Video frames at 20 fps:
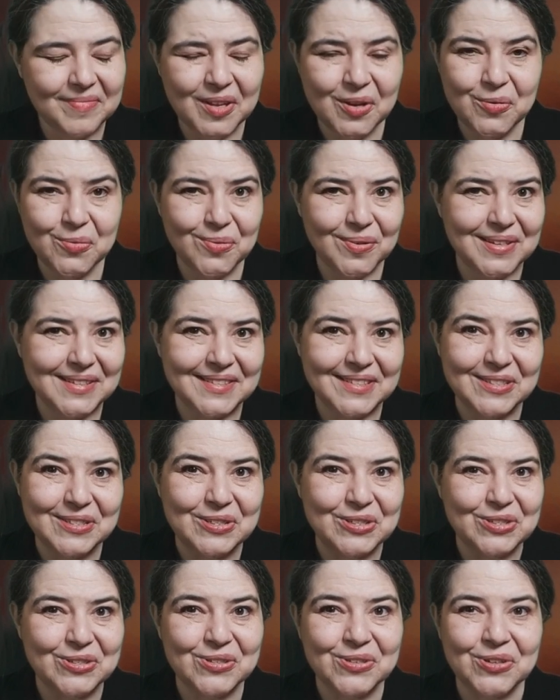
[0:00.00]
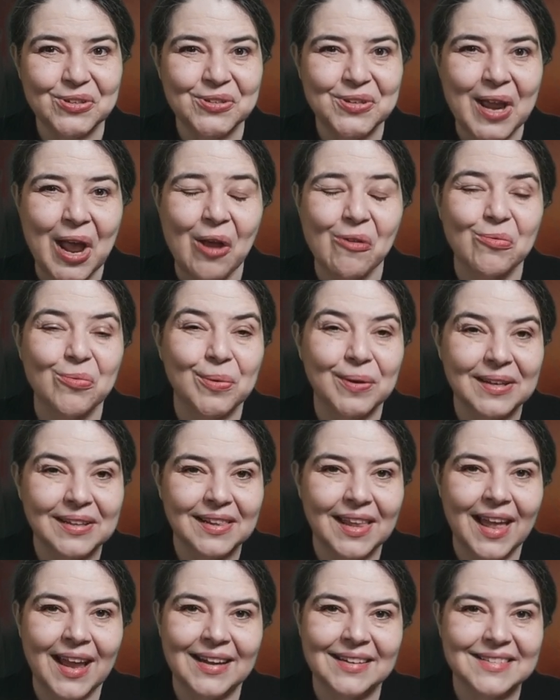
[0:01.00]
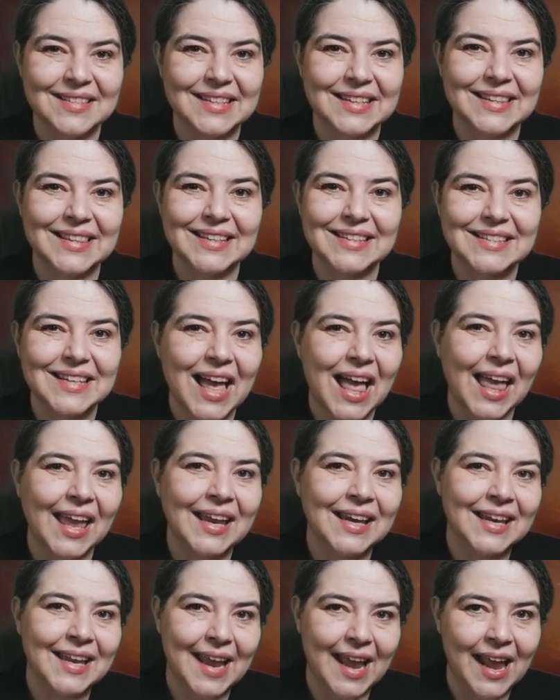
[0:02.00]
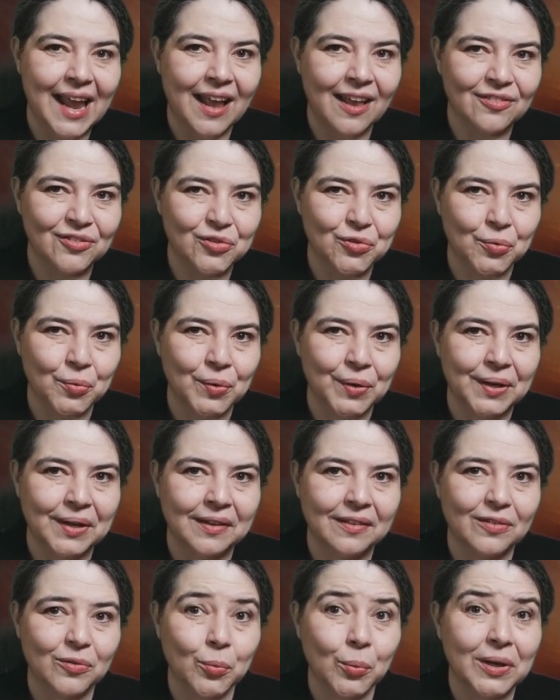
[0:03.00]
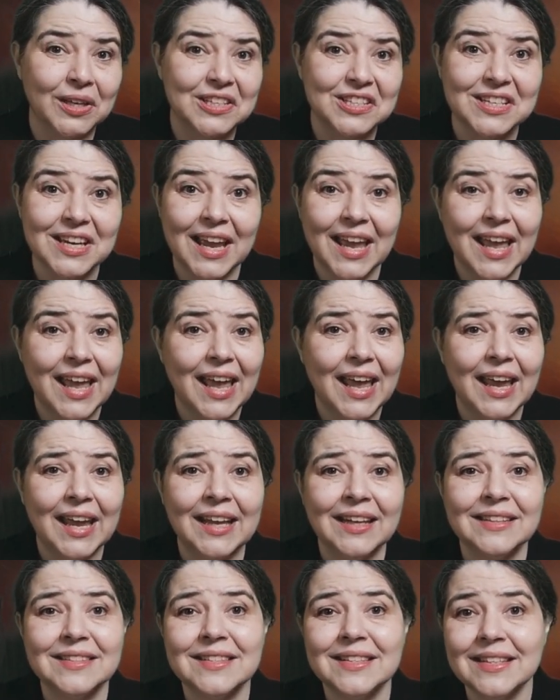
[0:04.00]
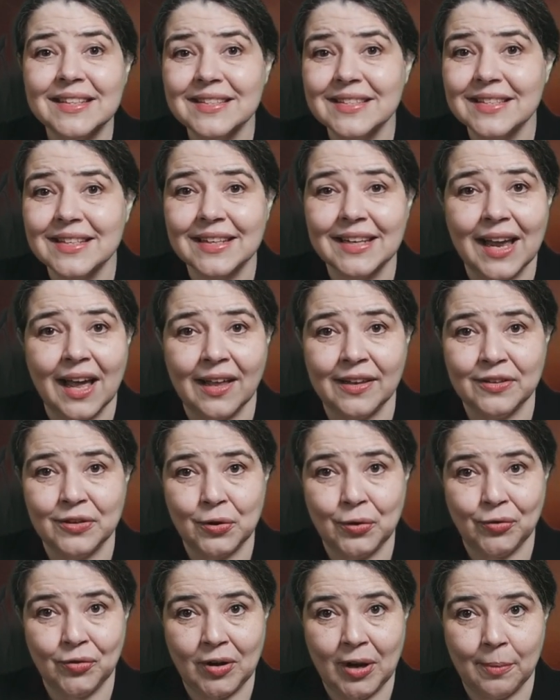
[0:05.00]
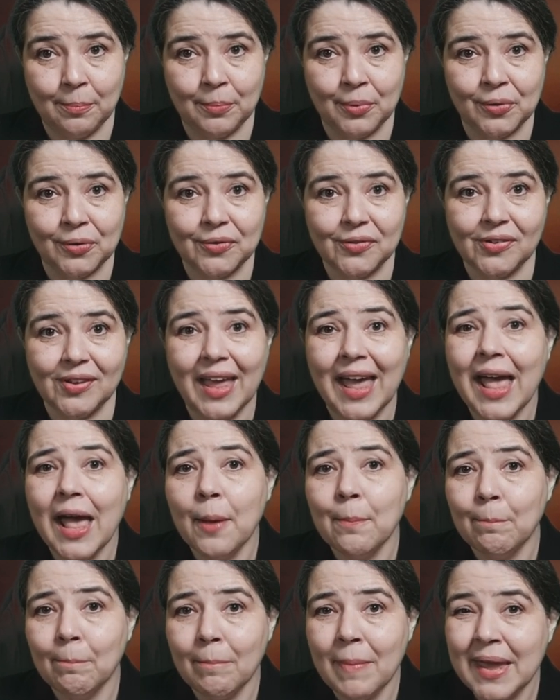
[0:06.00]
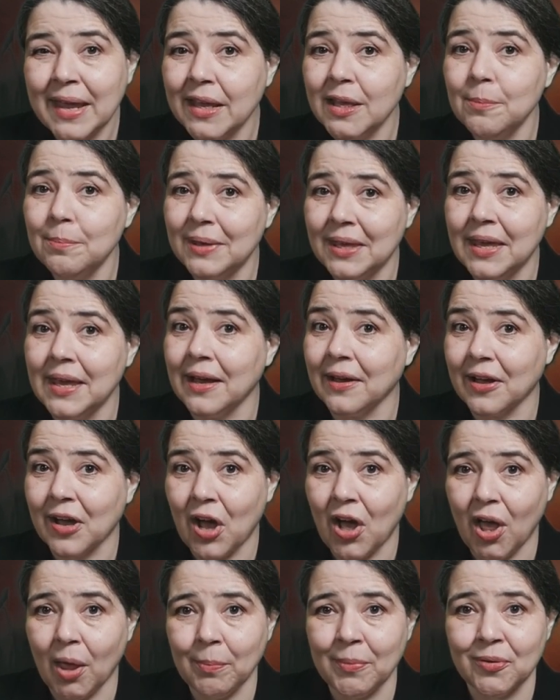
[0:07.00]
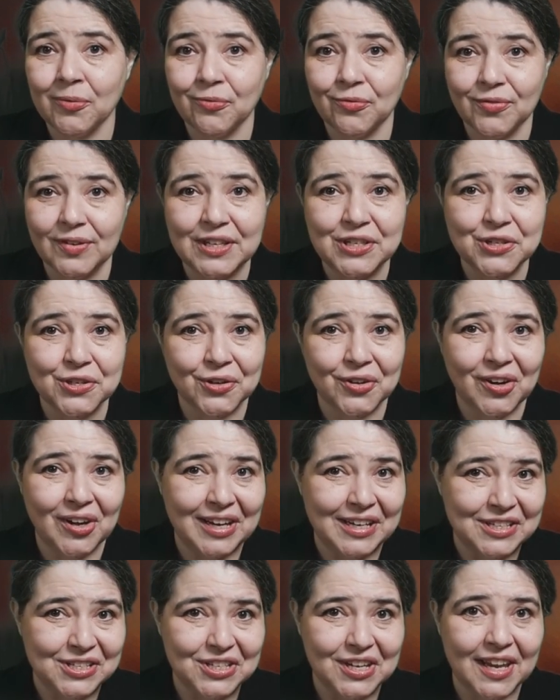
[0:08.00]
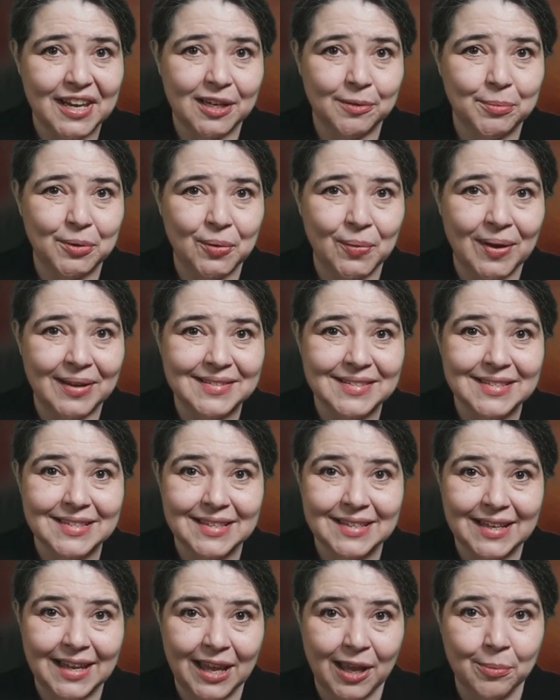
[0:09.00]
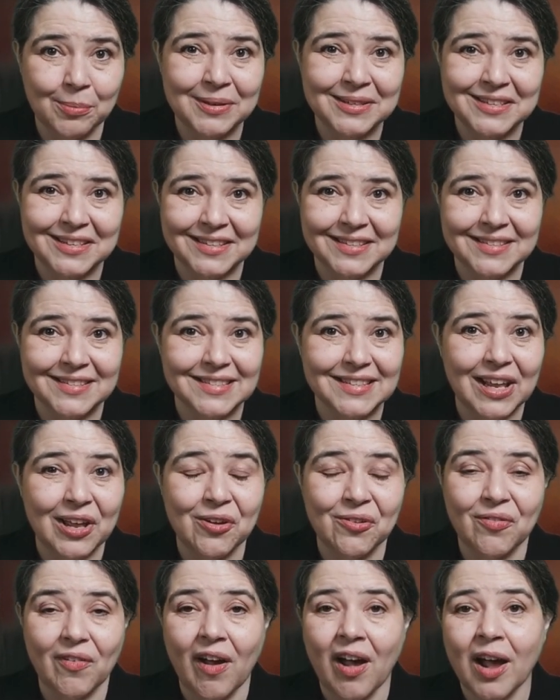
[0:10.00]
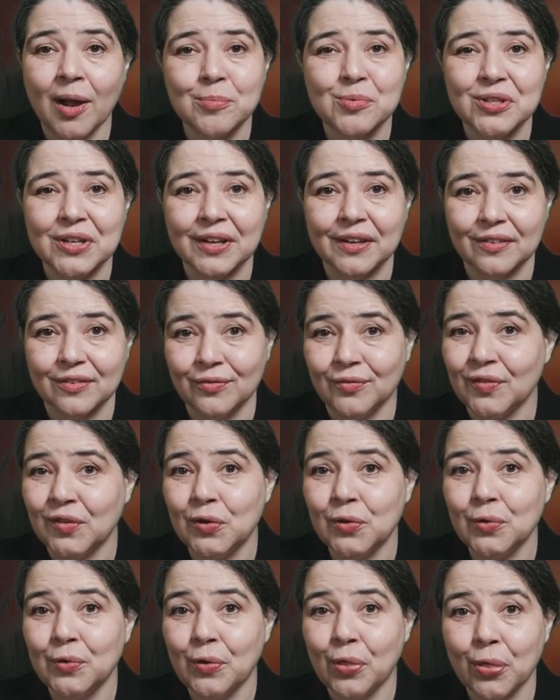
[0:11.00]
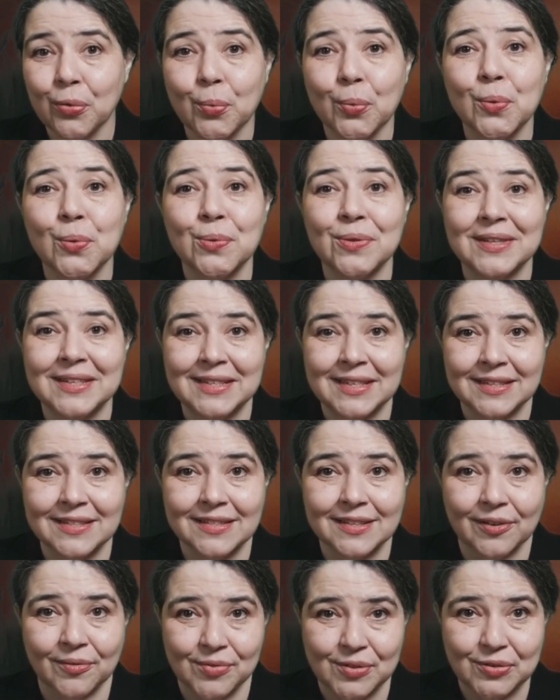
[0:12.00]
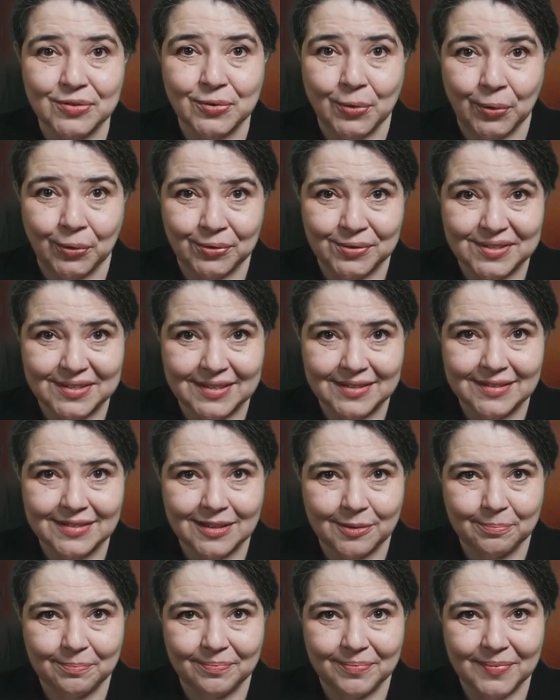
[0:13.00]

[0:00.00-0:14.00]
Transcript: Researchers are now realizing that tiny asteroids, which exist in unknown numbers, may be a common feature in JWST images of objects viewed through the disk of the solar system.